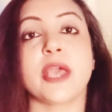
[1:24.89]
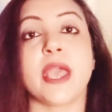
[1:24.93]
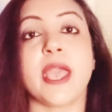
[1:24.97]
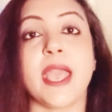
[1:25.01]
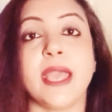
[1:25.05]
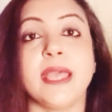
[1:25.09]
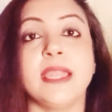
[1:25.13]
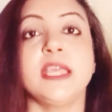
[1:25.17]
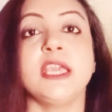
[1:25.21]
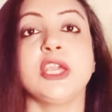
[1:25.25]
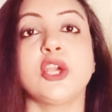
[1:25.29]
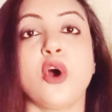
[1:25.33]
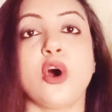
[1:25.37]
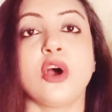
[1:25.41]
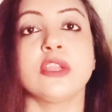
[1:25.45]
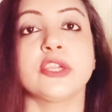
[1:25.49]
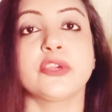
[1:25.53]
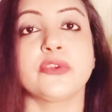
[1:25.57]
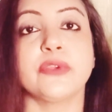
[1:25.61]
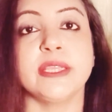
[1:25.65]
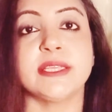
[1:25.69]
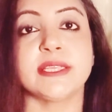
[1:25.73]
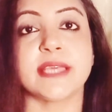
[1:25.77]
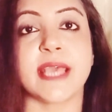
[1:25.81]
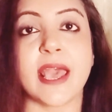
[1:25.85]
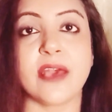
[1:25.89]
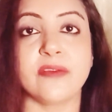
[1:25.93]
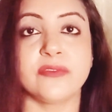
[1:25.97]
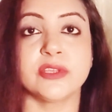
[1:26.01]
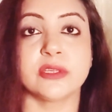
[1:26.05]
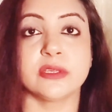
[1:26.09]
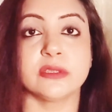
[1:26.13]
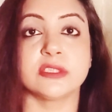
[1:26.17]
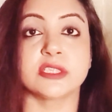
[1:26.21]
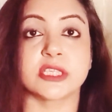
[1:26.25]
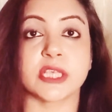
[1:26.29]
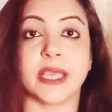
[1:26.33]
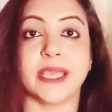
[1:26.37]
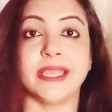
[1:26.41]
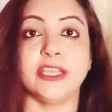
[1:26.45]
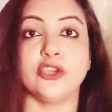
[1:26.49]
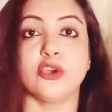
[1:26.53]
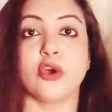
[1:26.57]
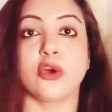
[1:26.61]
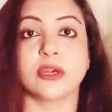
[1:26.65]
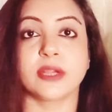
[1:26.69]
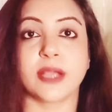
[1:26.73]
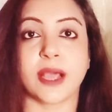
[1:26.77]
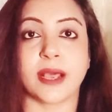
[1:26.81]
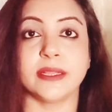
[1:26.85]
any concrete evidence in
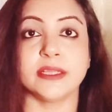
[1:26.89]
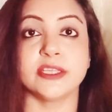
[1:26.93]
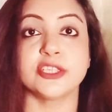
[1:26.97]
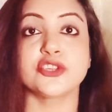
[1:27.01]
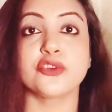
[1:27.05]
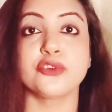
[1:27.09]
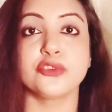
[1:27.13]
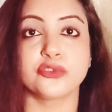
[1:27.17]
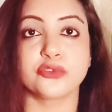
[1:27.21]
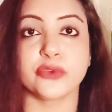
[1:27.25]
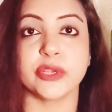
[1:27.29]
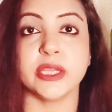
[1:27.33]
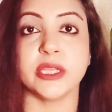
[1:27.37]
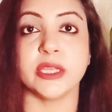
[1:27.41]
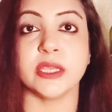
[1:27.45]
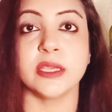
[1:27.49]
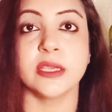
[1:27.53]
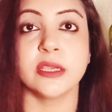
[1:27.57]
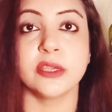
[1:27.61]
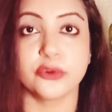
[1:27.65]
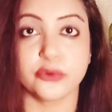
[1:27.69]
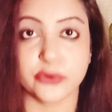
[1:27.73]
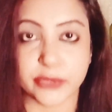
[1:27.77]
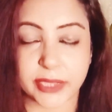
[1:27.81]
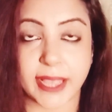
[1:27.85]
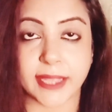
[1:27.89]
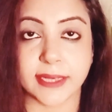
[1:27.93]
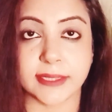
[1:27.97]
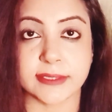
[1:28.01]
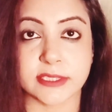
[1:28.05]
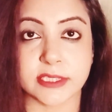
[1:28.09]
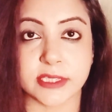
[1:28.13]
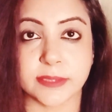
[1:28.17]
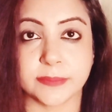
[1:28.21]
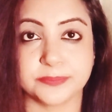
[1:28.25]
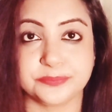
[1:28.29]
your current 3D reality.